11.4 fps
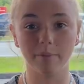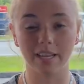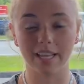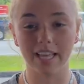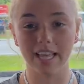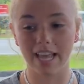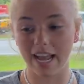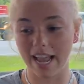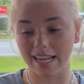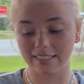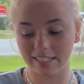like, I
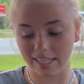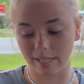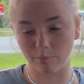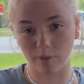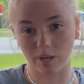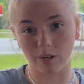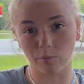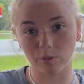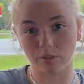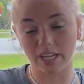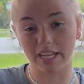accidentally, like, pre
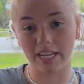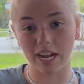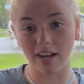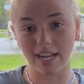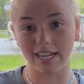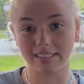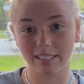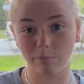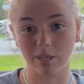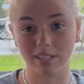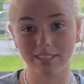was taking it out and accidentally
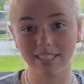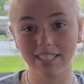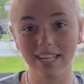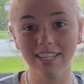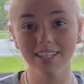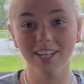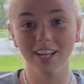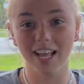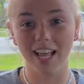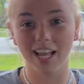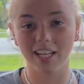pressed it again. So what
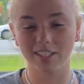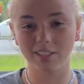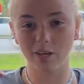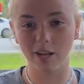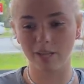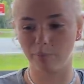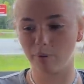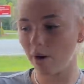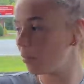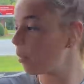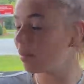did it spray on? So it
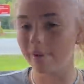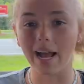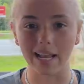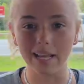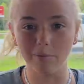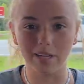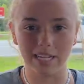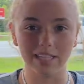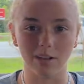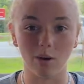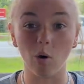put, went back, it went
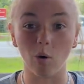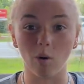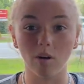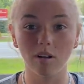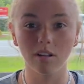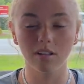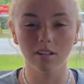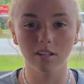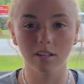in the hole. No,